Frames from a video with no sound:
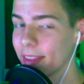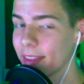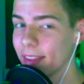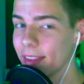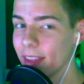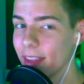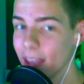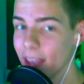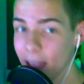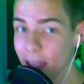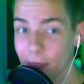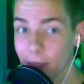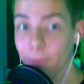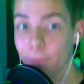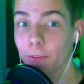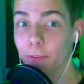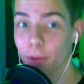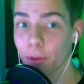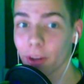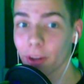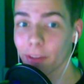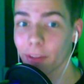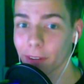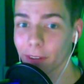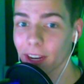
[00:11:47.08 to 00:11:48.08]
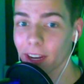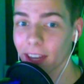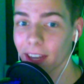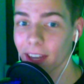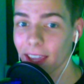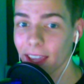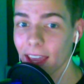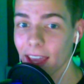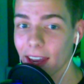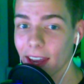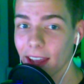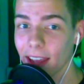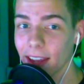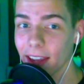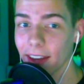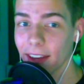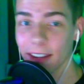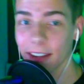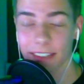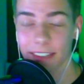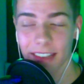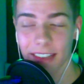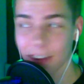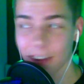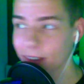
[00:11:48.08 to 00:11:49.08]
if you're even going to get a hate,
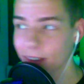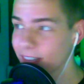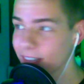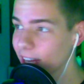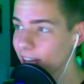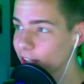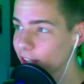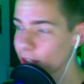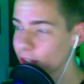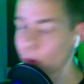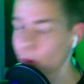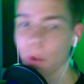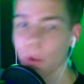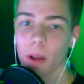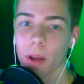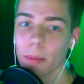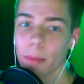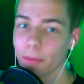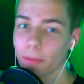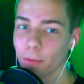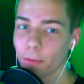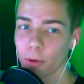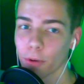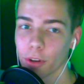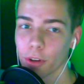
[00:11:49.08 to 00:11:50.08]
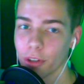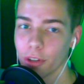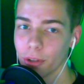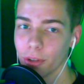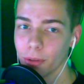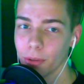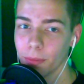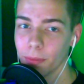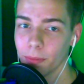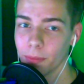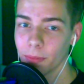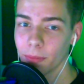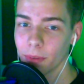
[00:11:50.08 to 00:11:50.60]
it's going to take so long before you do.